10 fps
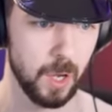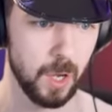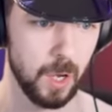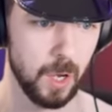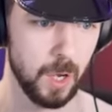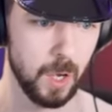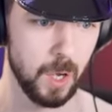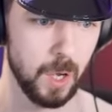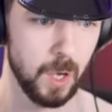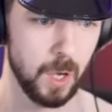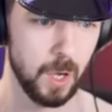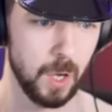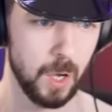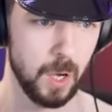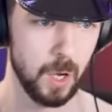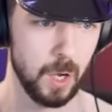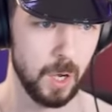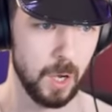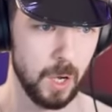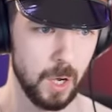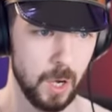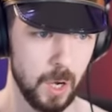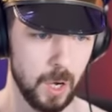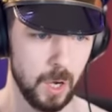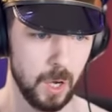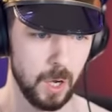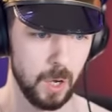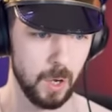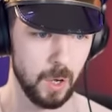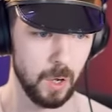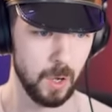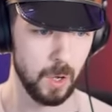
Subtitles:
Nothing is said.